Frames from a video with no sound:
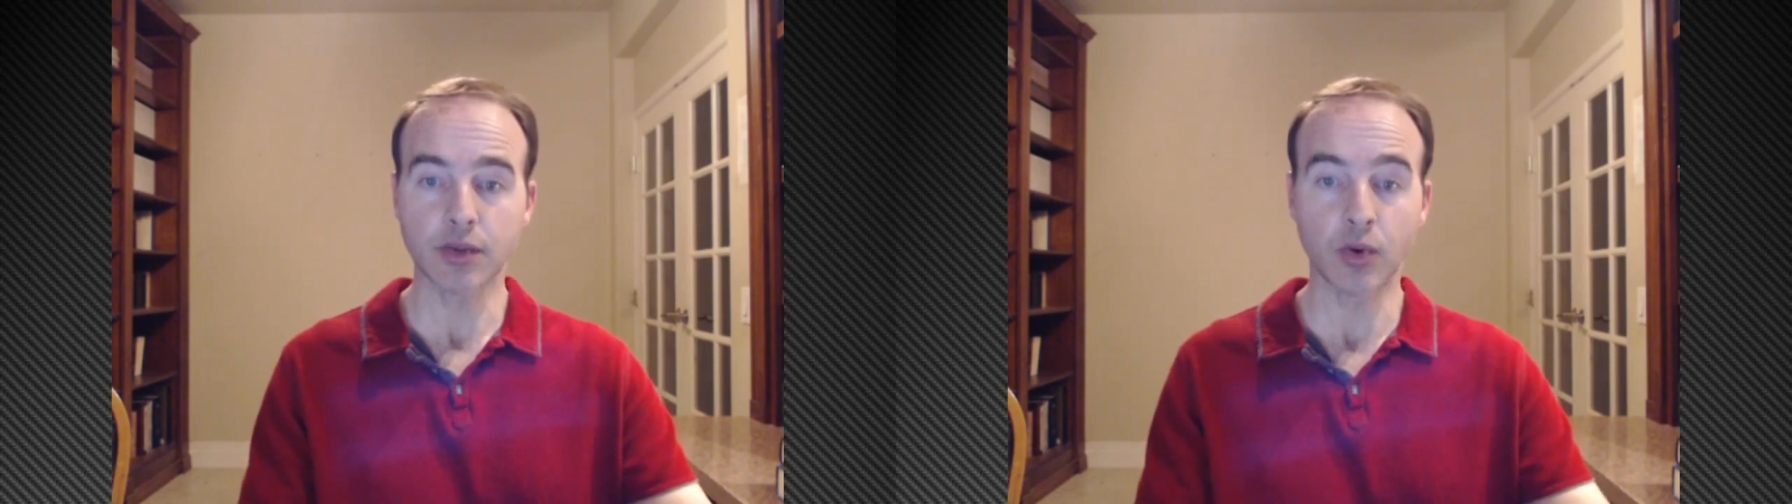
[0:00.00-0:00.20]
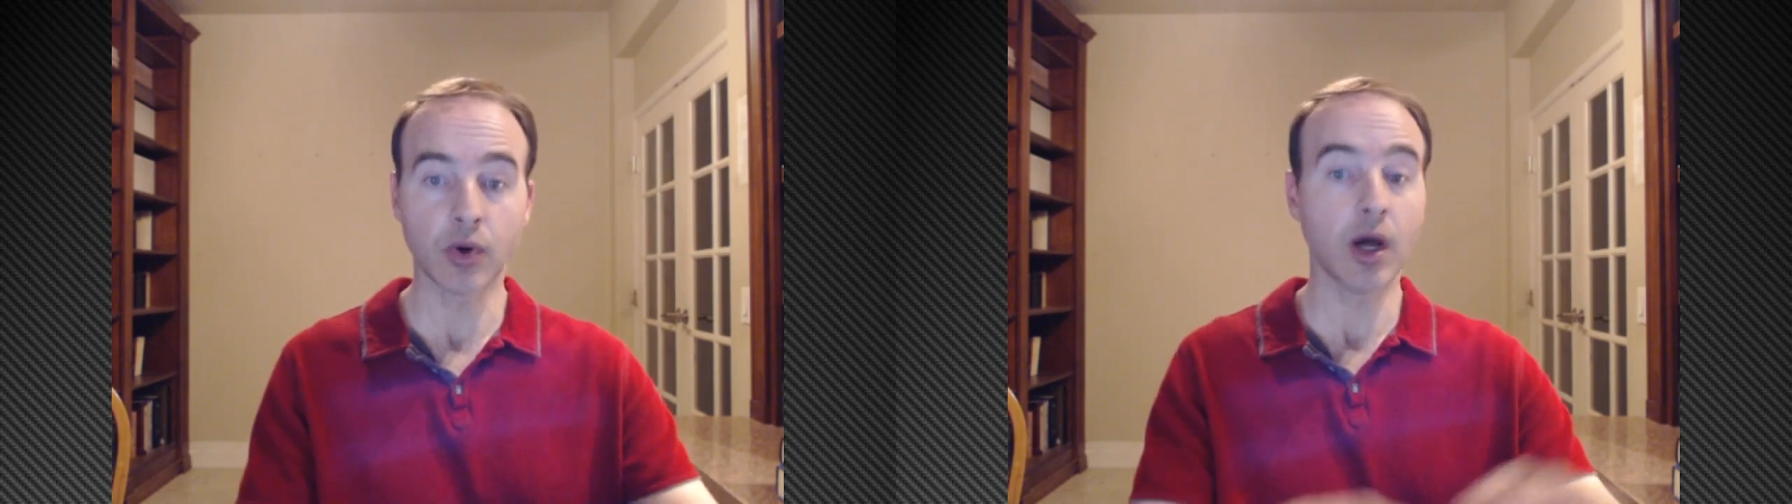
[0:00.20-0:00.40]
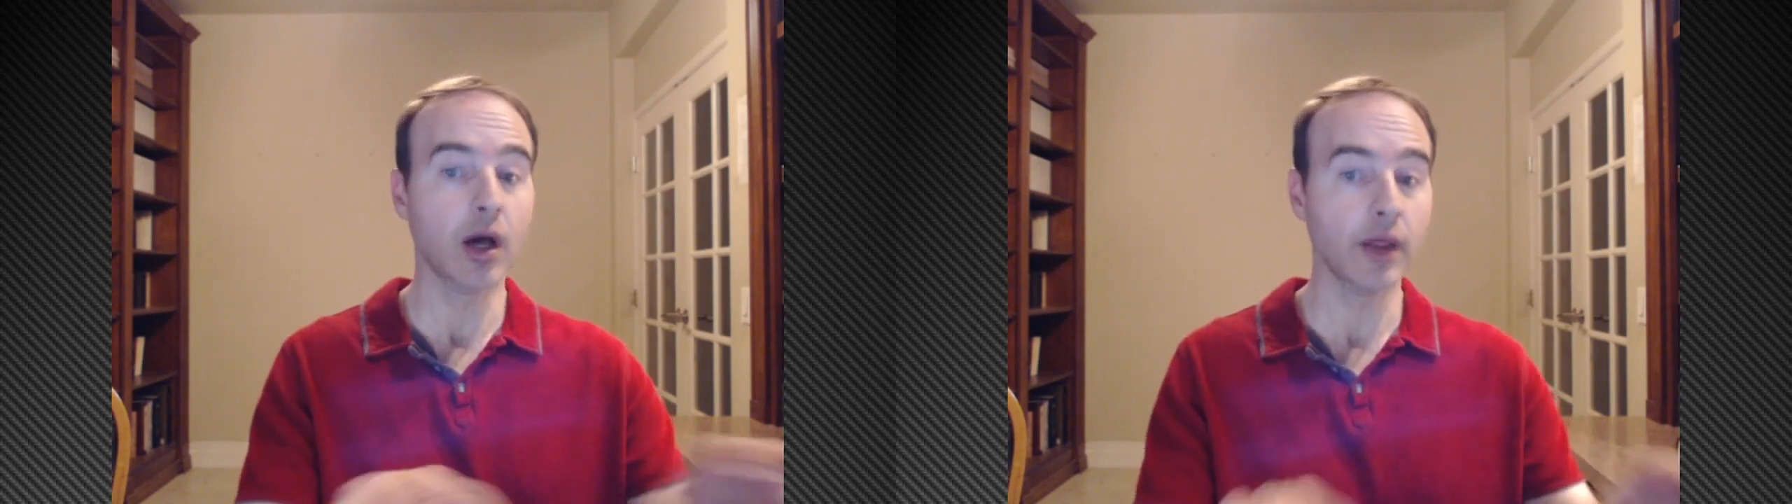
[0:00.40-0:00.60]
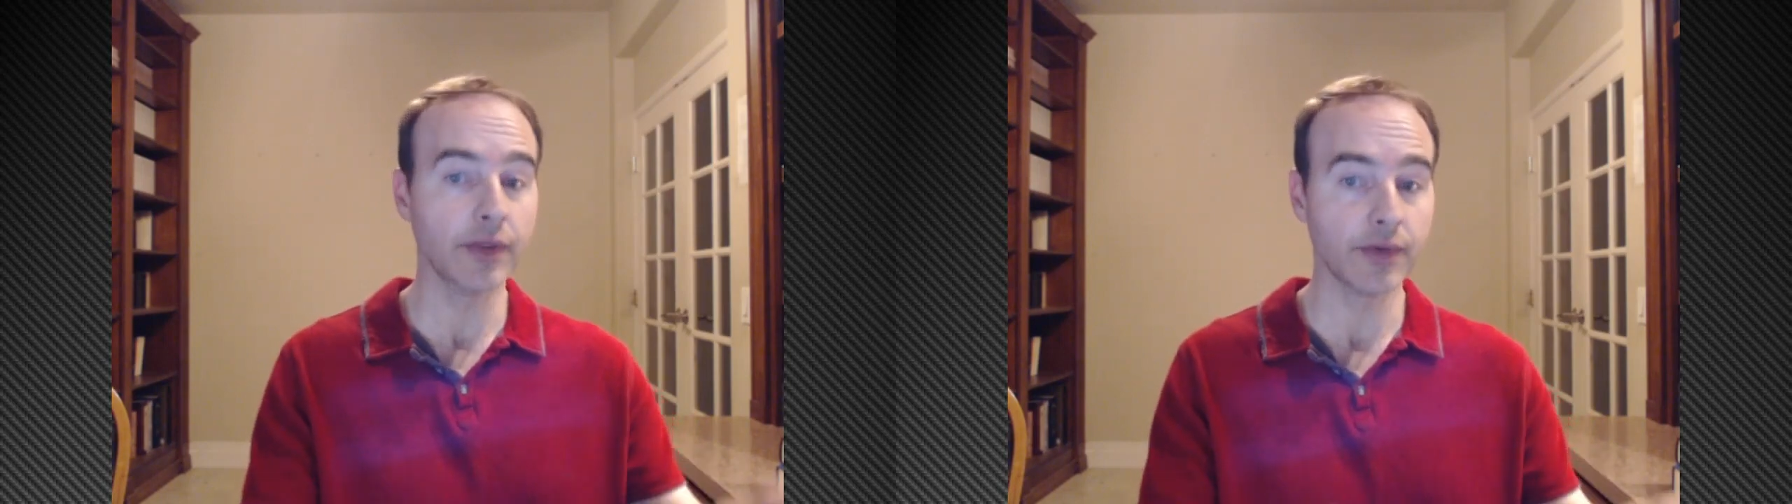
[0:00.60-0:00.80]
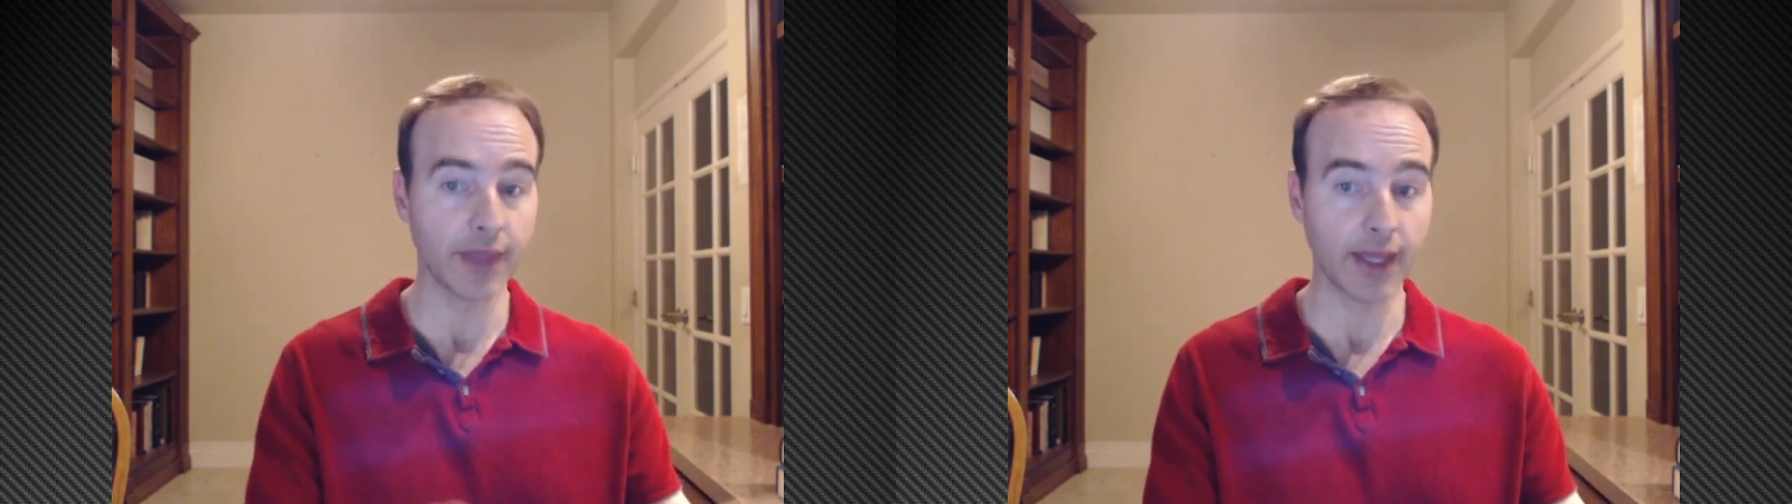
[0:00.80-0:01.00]
or
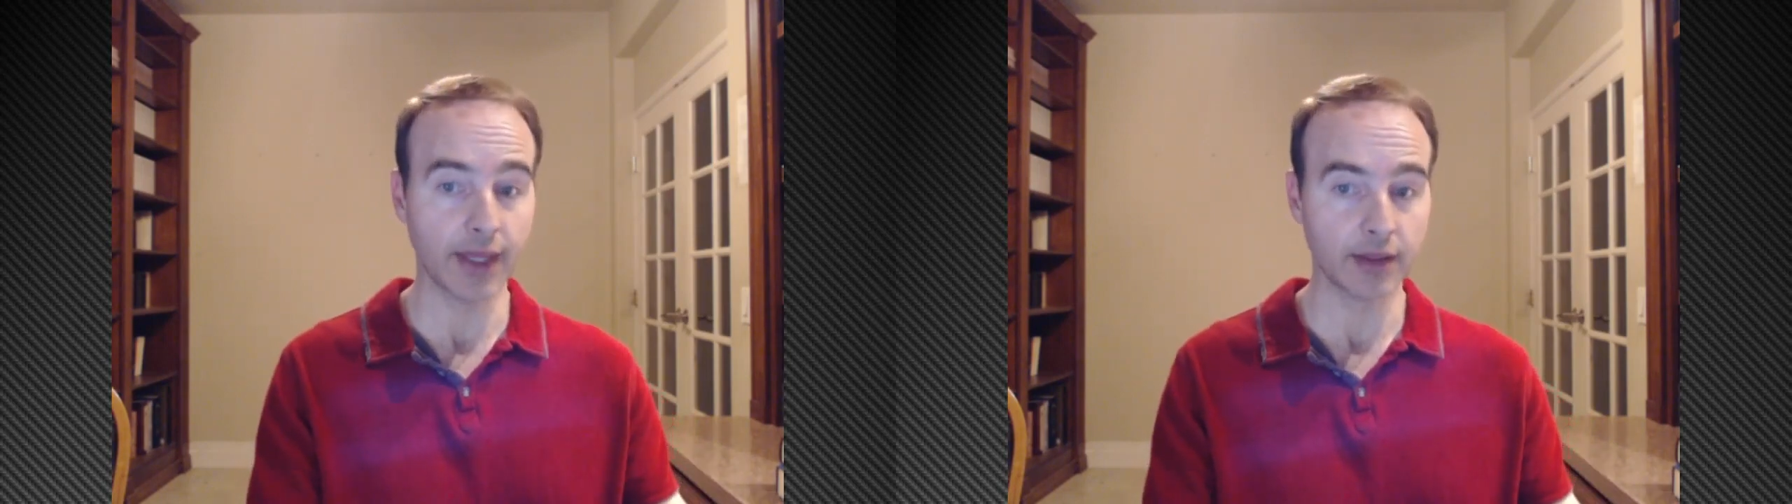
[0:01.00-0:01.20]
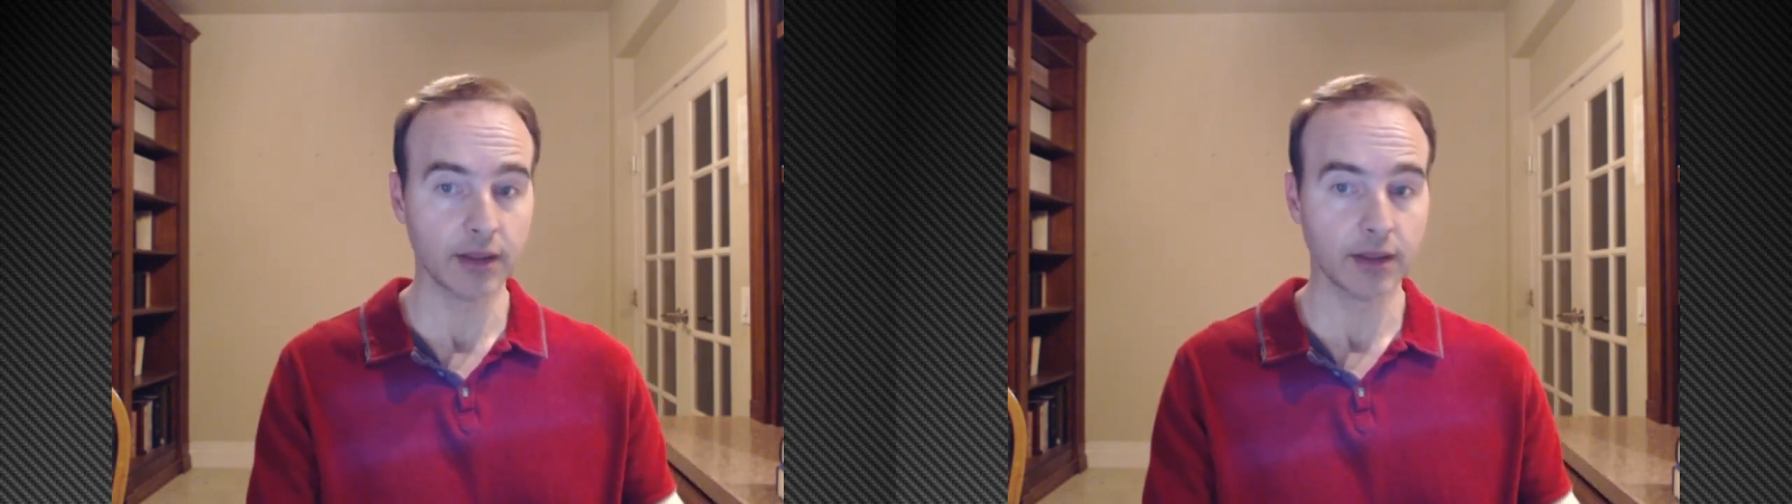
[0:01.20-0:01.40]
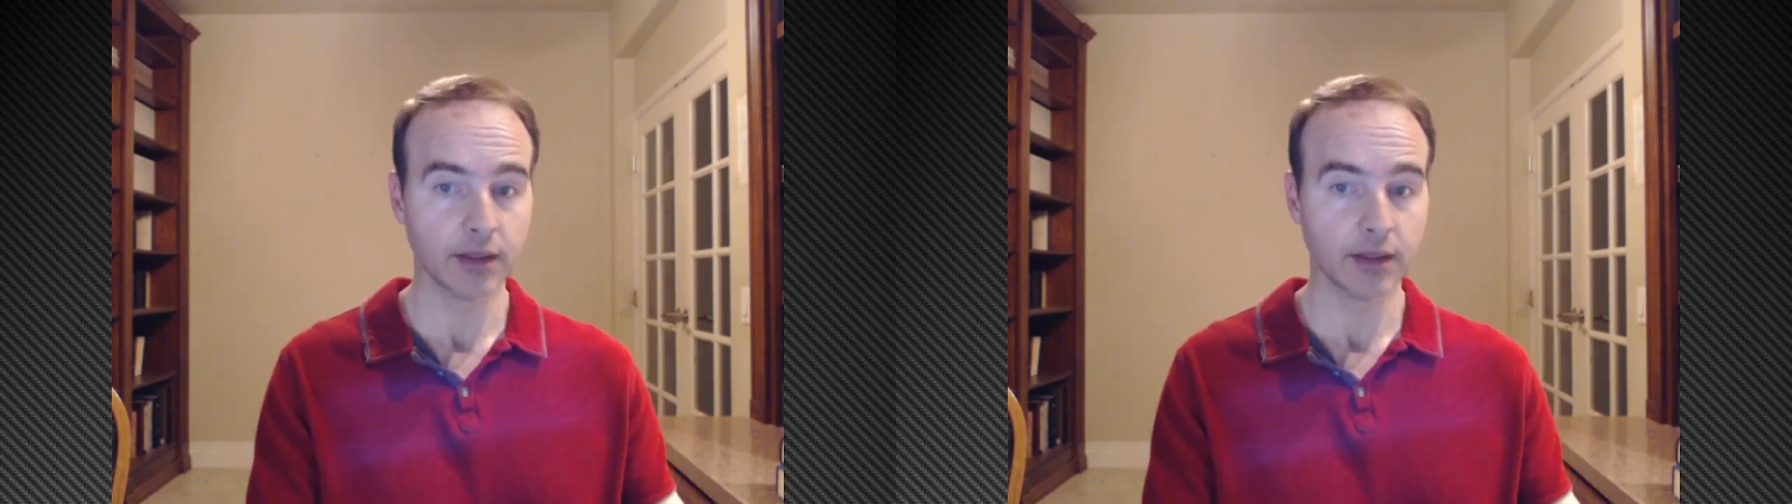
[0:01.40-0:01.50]
other than